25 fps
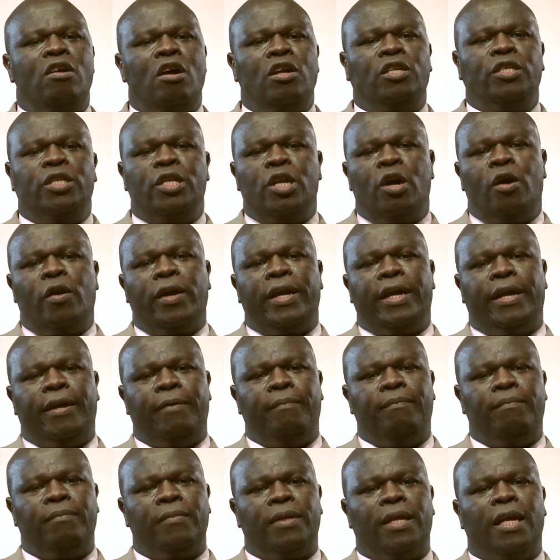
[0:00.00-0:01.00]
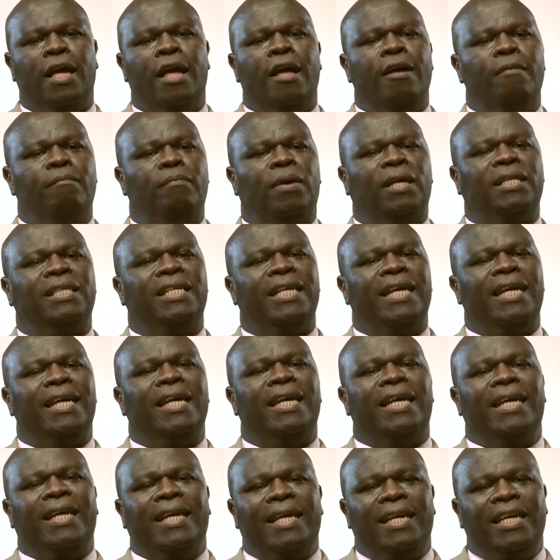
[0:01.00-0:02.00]
not know him, but
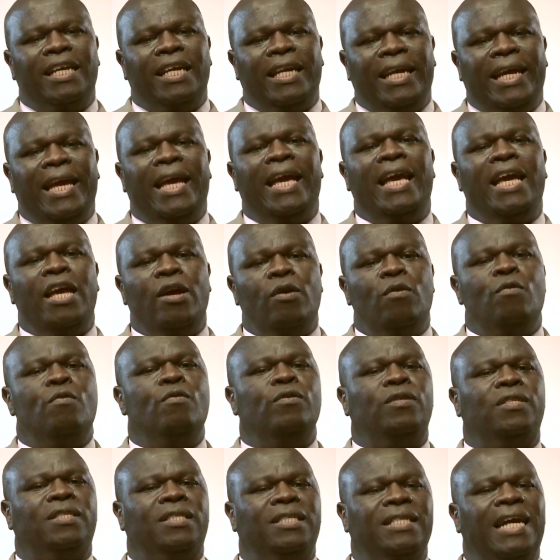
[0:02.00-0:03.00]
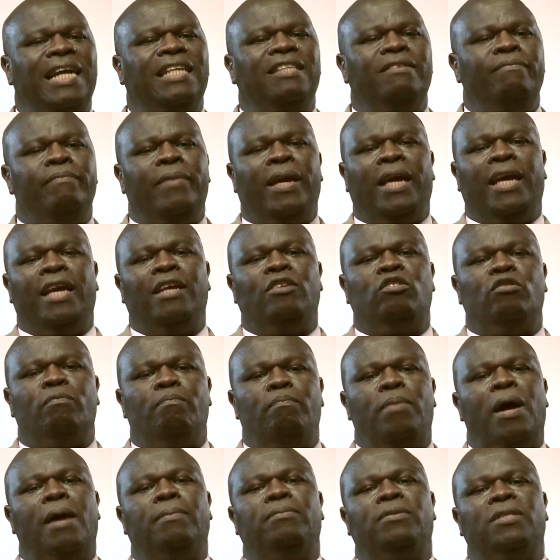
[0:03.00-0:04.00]
he who sent me to
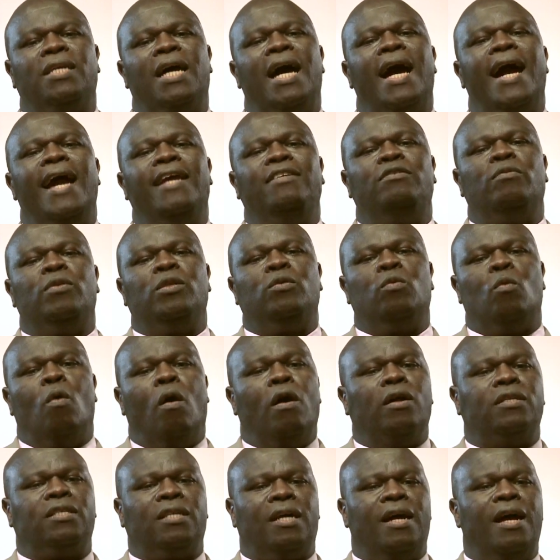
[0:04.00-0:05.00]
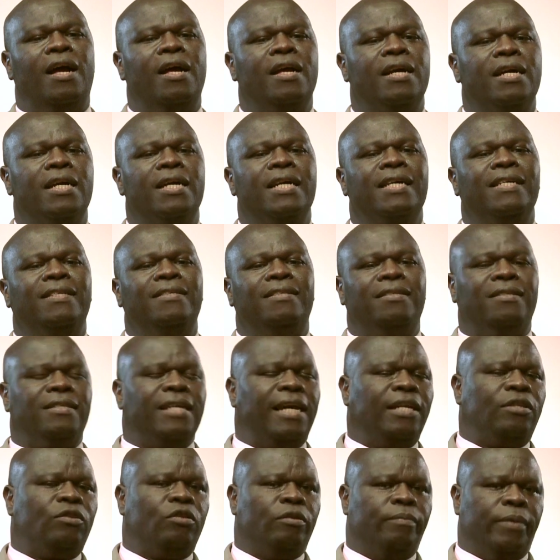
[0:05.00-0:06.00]
baptize with water
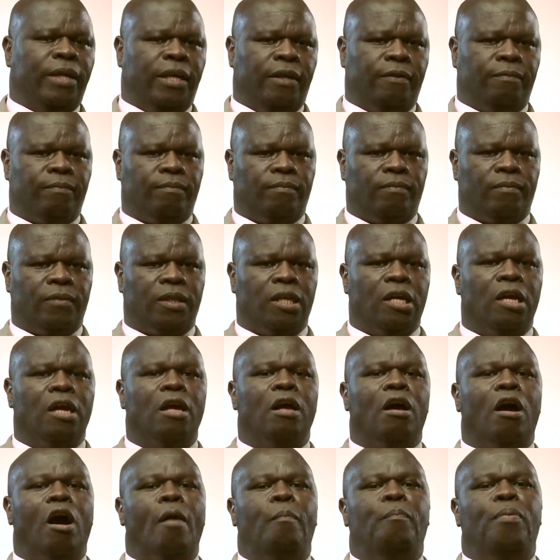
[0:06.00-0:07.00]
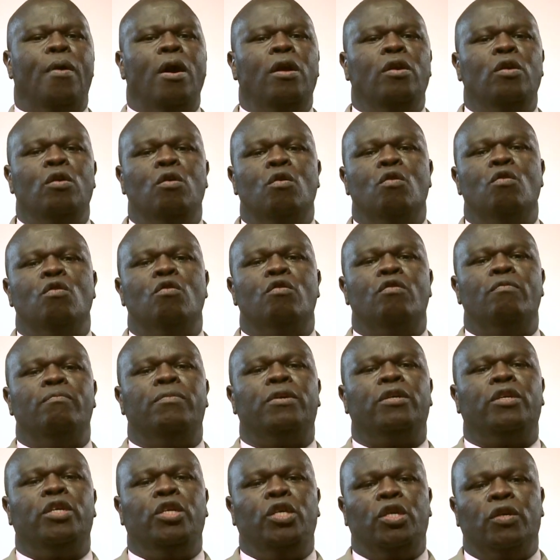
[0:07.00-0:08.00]
said to me, "Upon
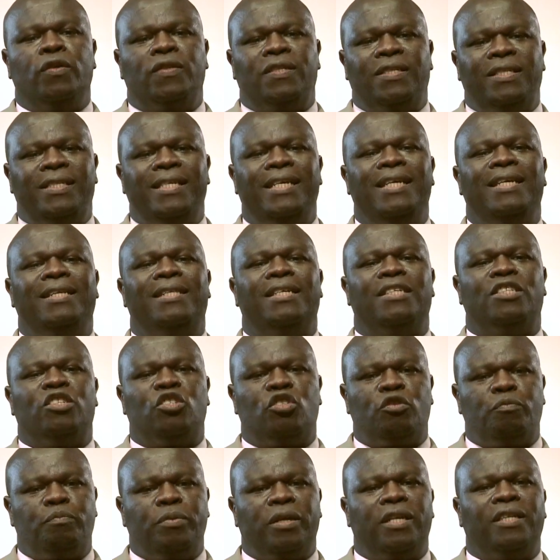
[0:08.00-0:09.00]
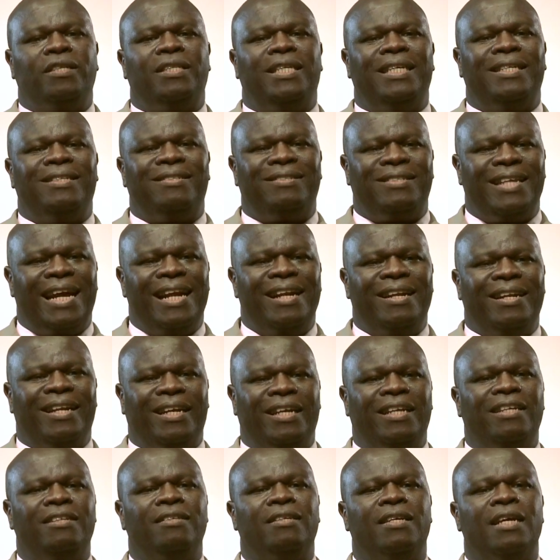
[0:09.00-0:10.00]
whom you see the Spirit
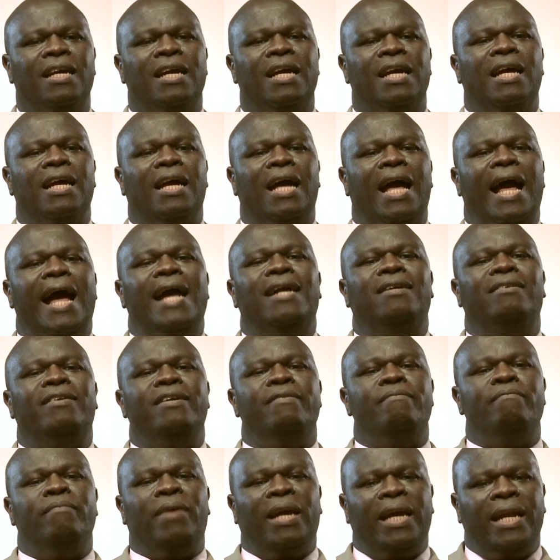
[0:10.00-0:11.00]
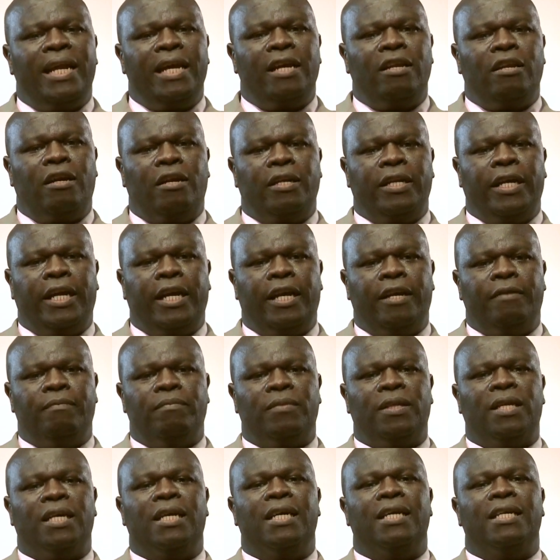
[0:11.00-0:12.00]
descending and remaining on
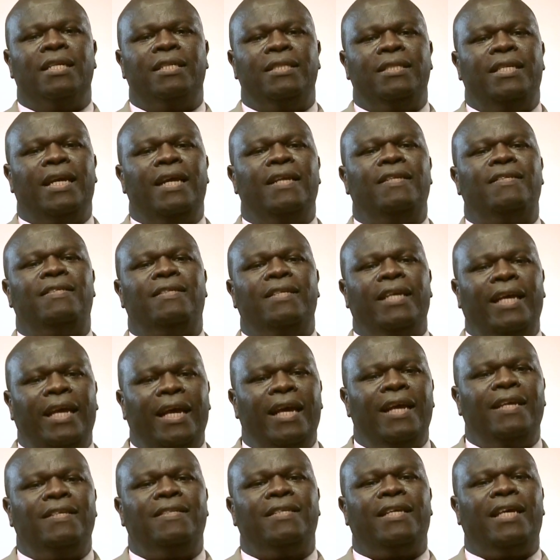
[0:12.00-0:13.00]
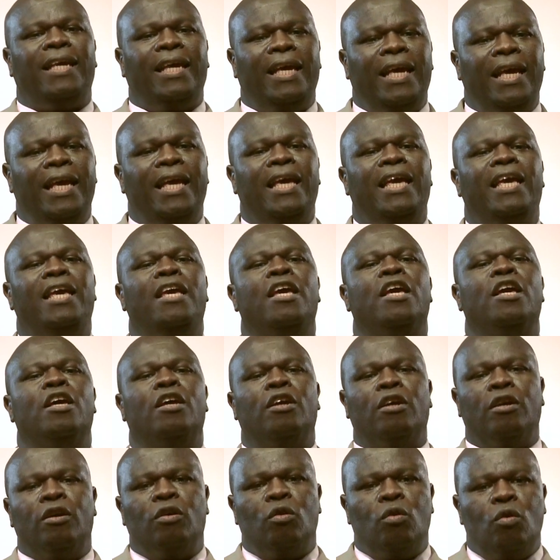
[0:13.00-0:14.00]
him, this is he
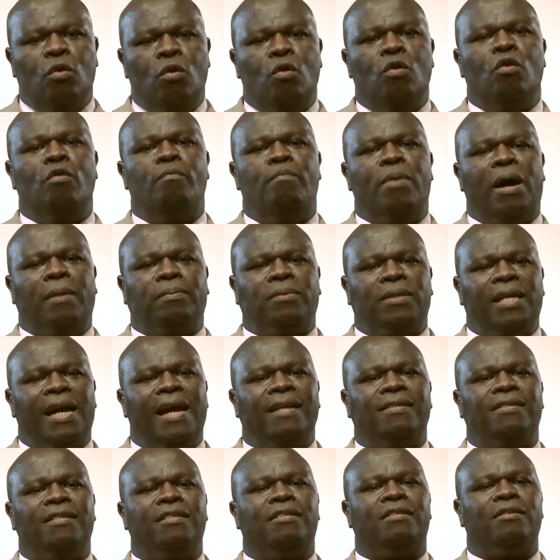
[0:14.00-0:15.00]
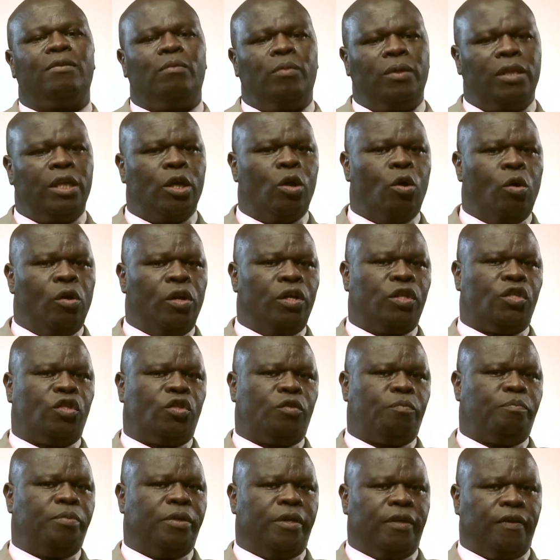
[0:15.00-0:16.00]
who baptizes with the Holy
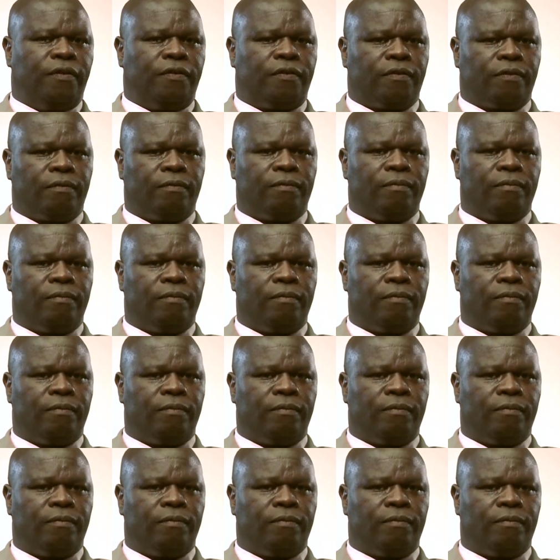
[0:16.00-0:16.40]
Spirit."